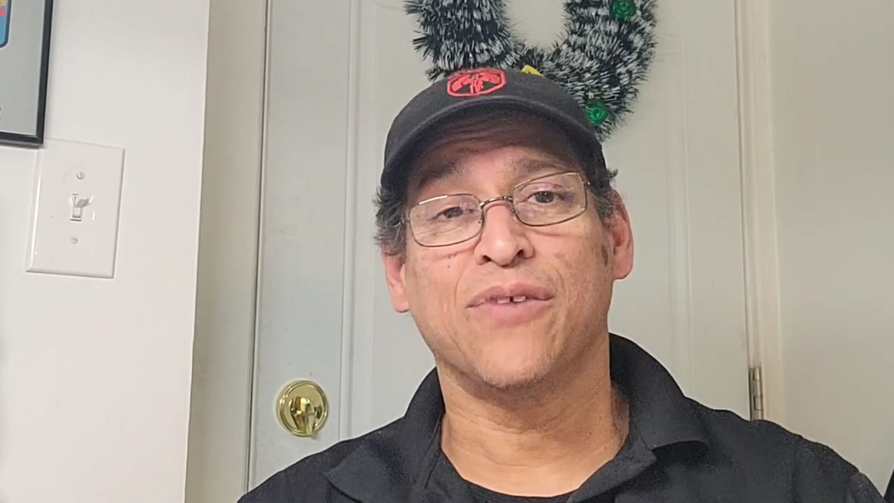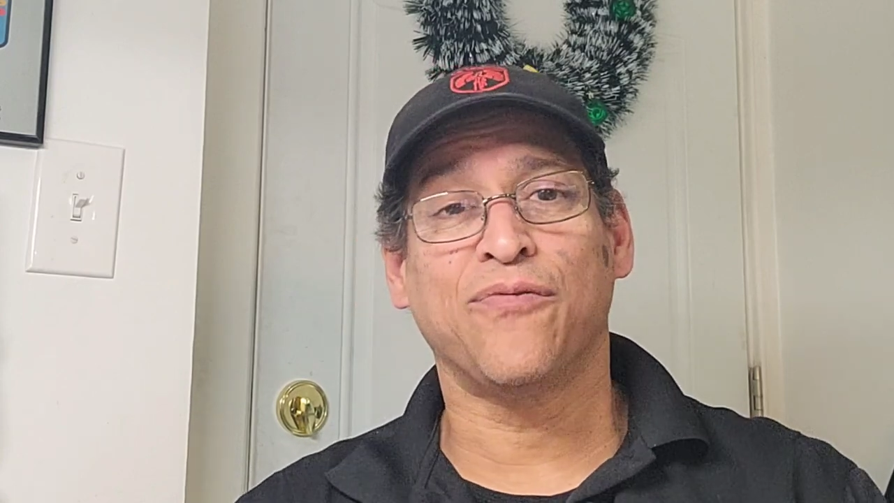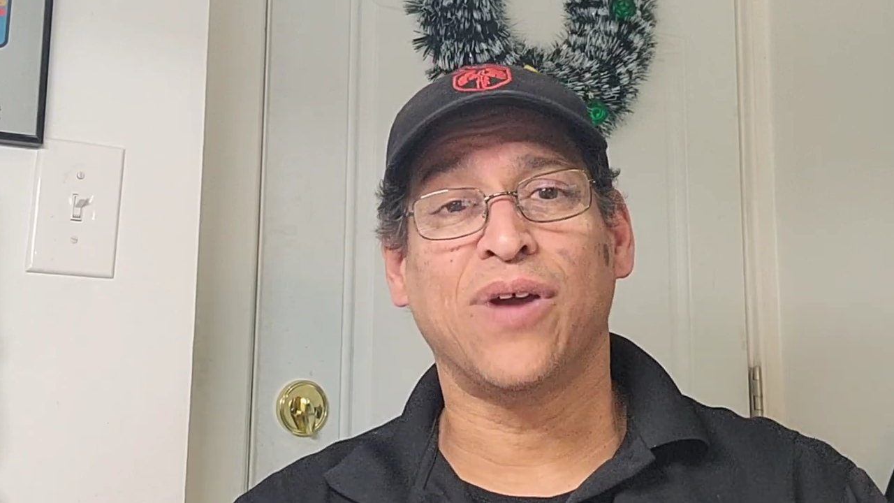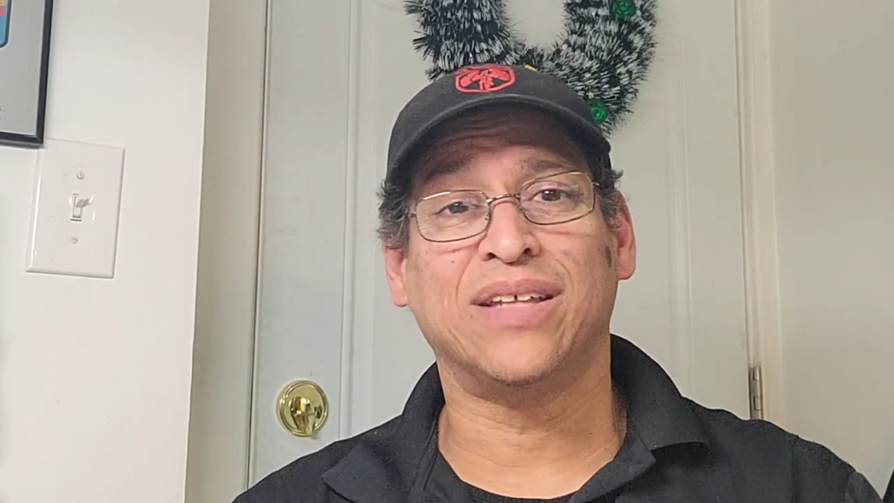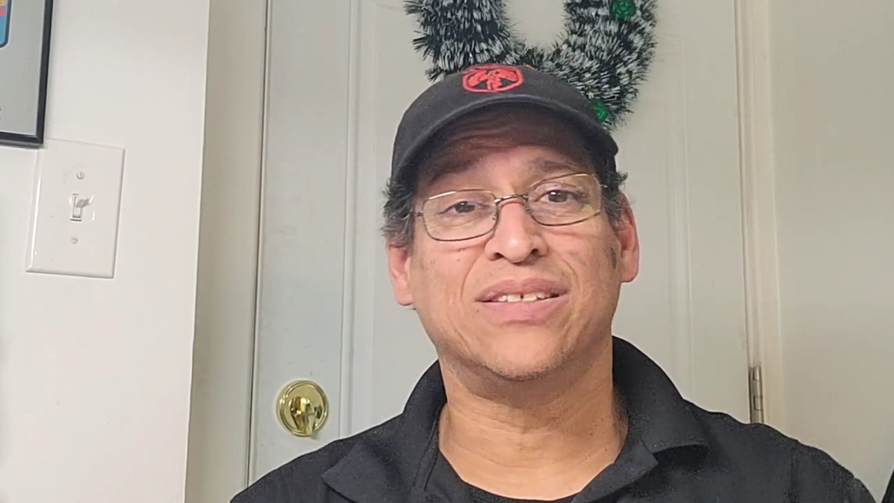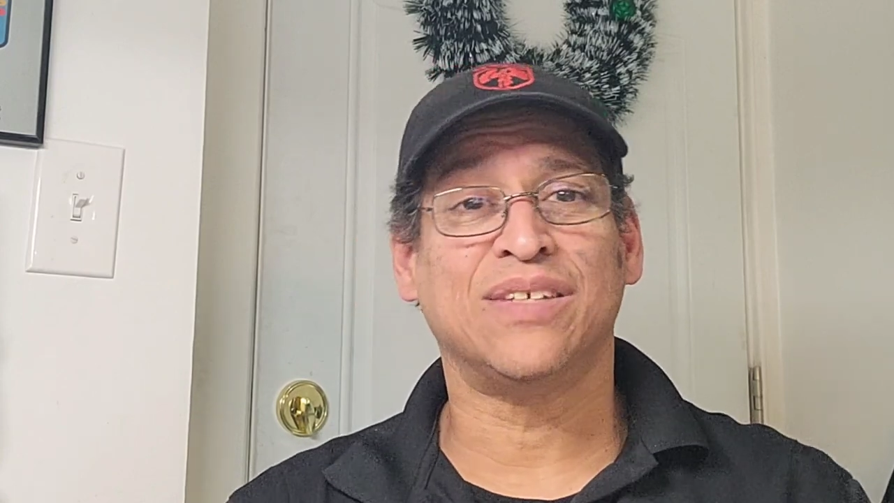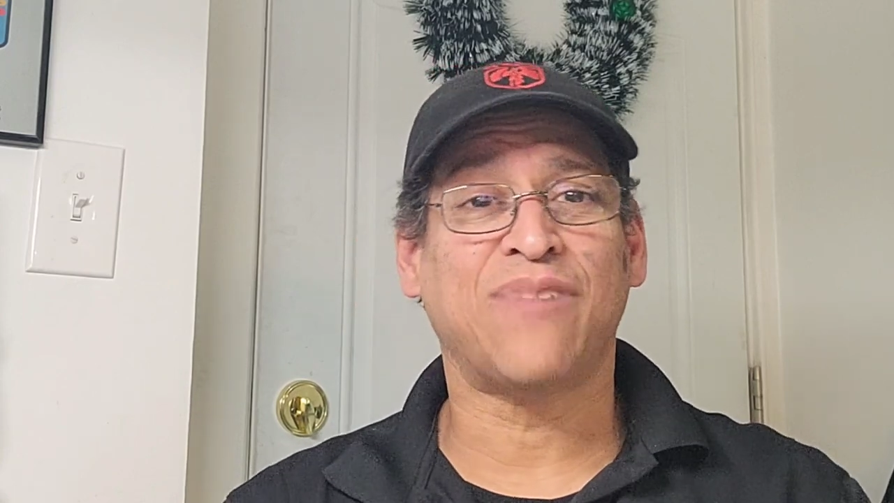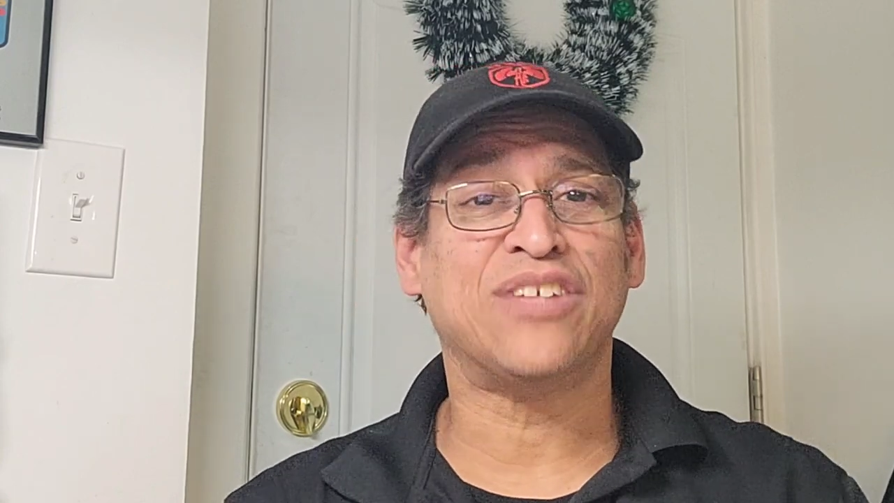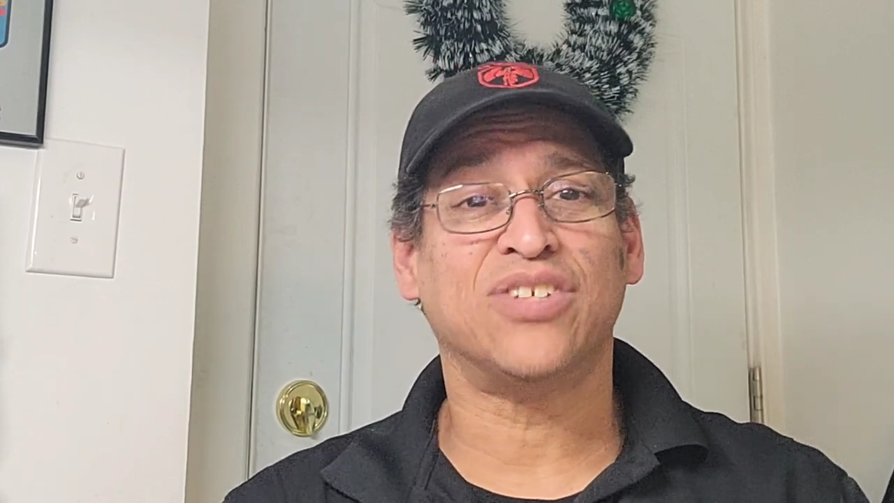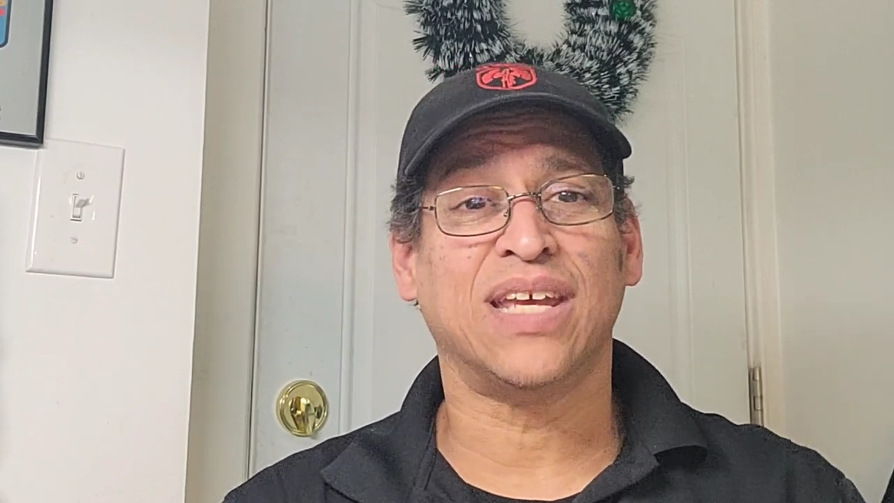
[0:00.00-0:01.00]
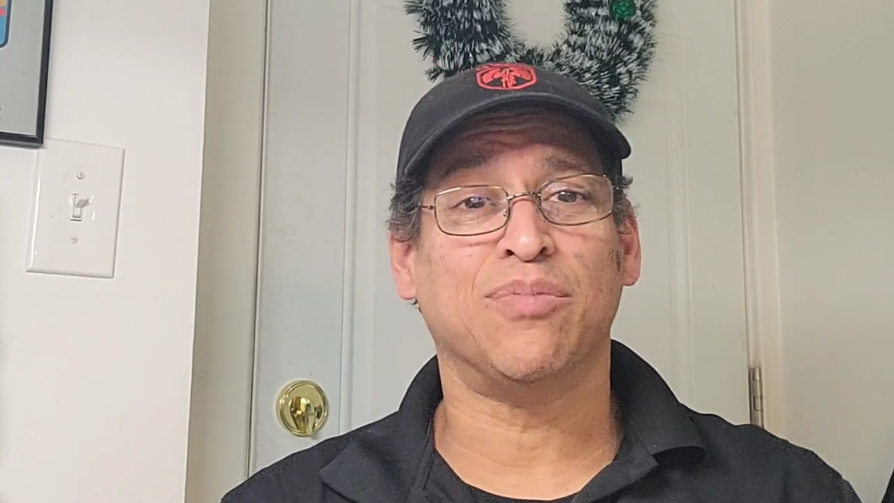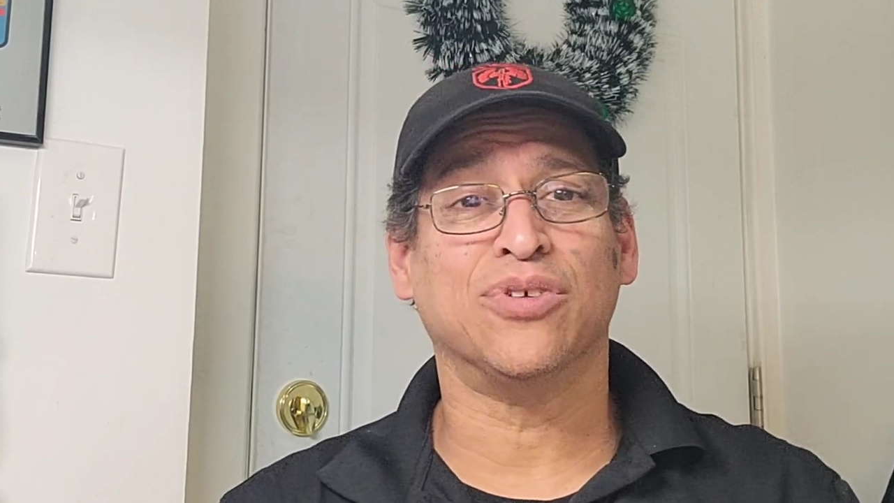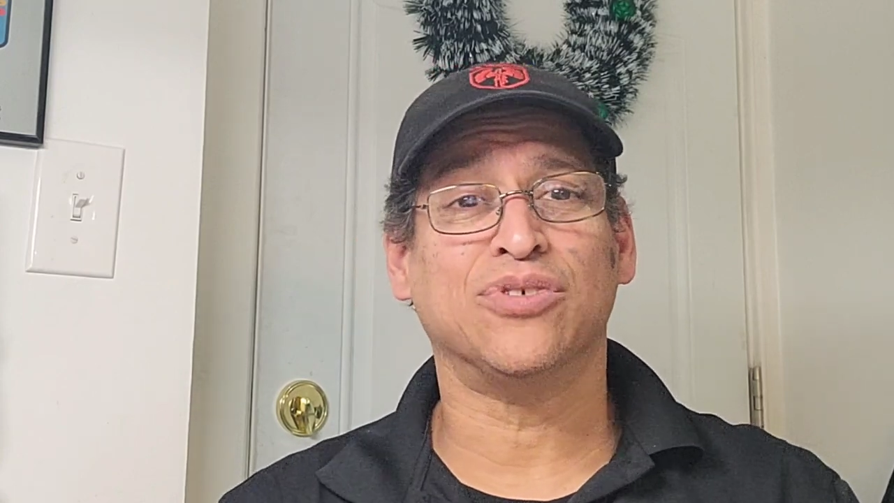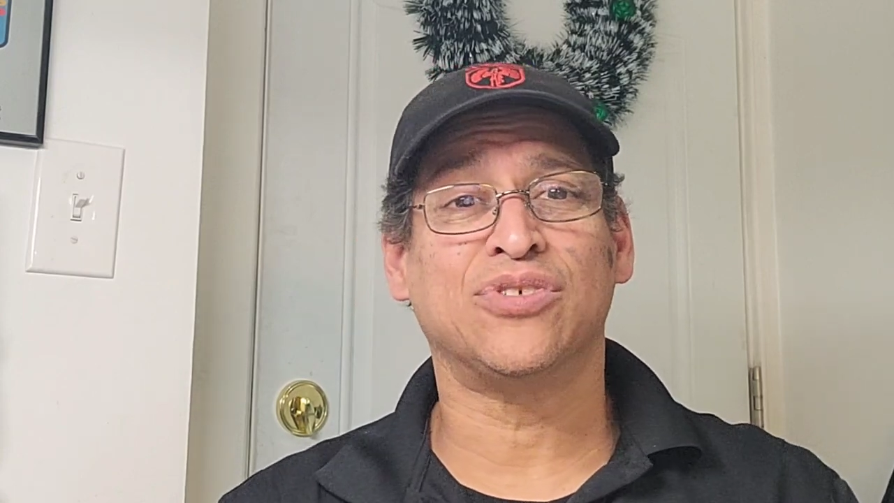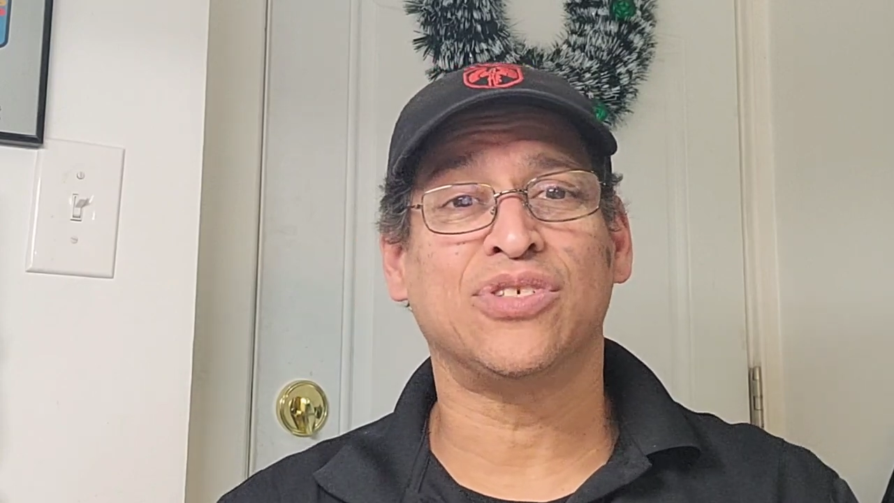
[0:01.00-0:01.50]
your friends, invite your
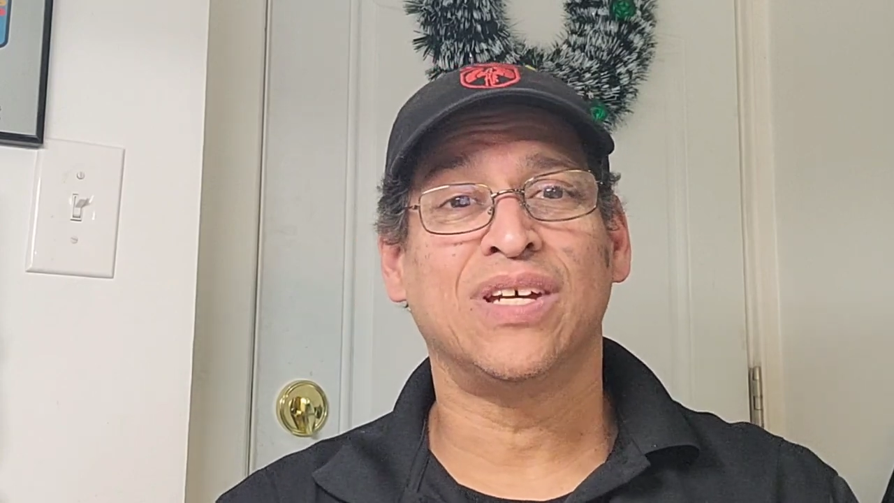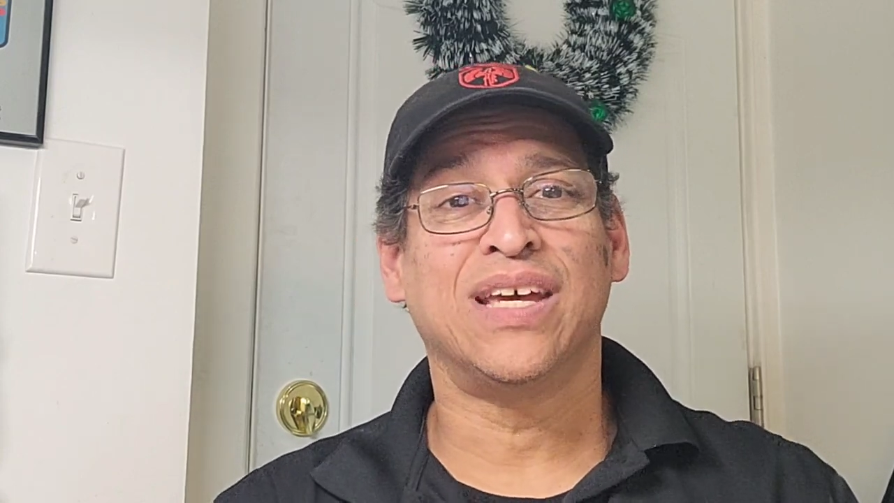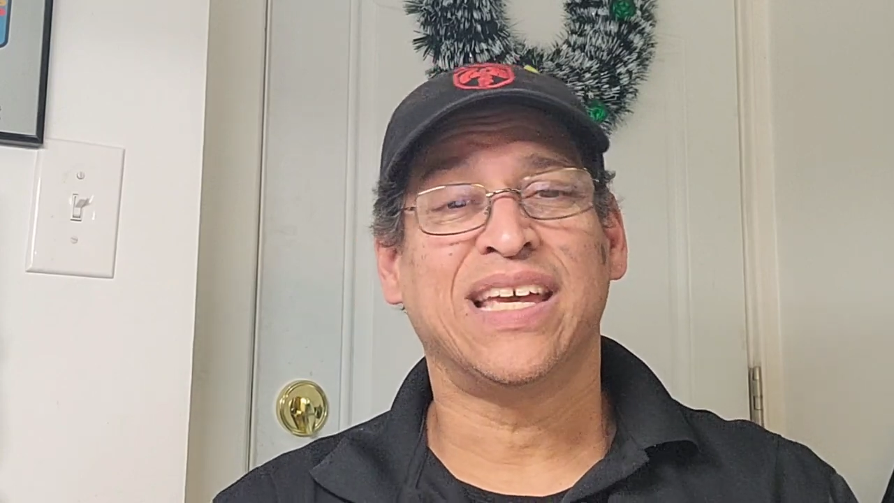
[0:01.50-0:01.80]
neighbors,